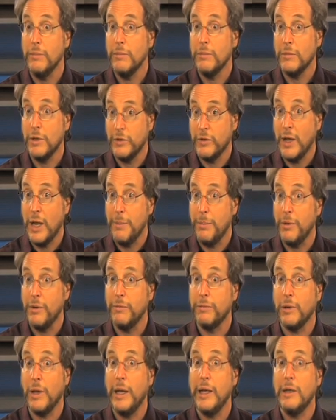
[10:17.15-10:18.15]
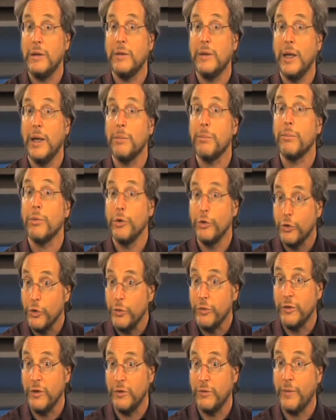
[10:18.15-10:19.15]
the type of light that
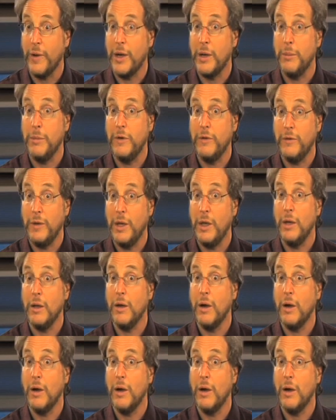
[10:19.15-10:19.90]
produces vitamin D